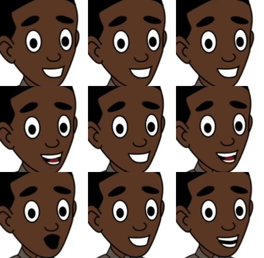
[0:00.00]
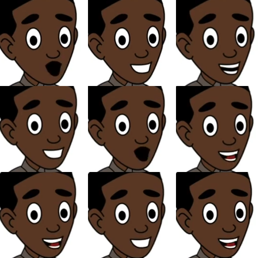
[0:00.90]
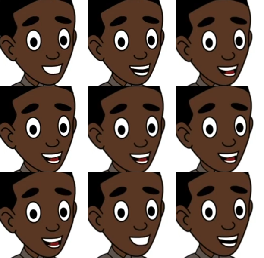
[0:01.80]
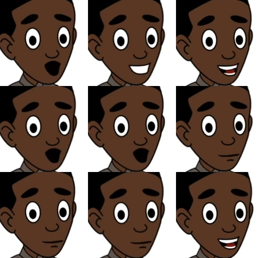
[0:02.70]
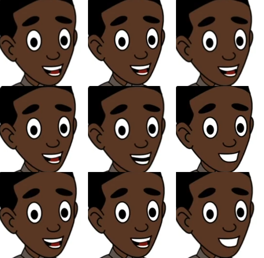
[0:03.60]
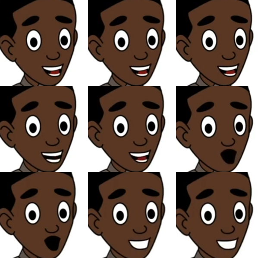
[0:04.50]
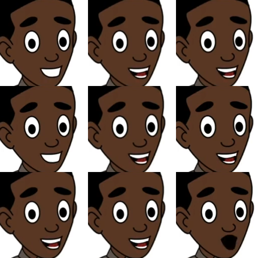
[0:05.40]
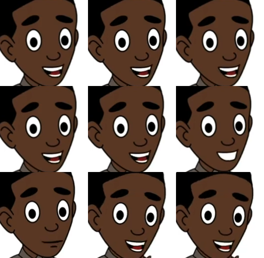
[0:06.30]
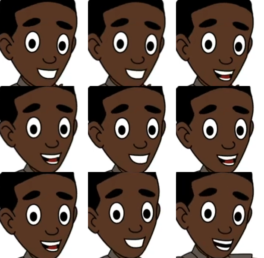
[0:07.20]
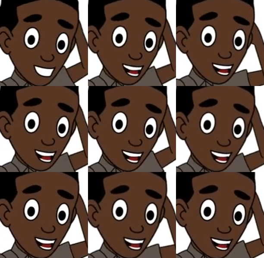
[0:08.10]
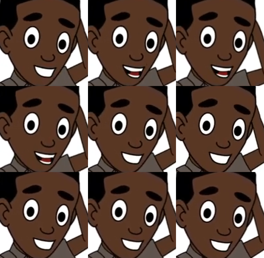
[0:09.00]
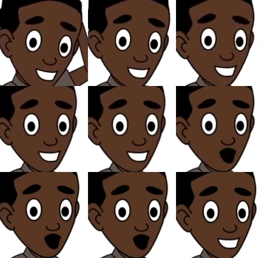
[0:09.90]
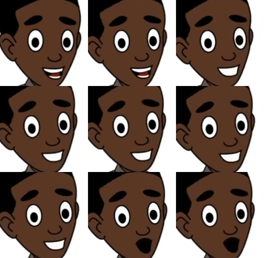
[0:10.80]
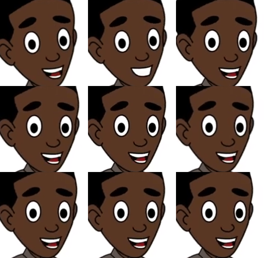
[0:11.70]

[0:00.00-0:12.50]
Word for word: is finished, the reports are published in a way that people cannot identify you or your family. Be sure to tell your parents and family that participating in the census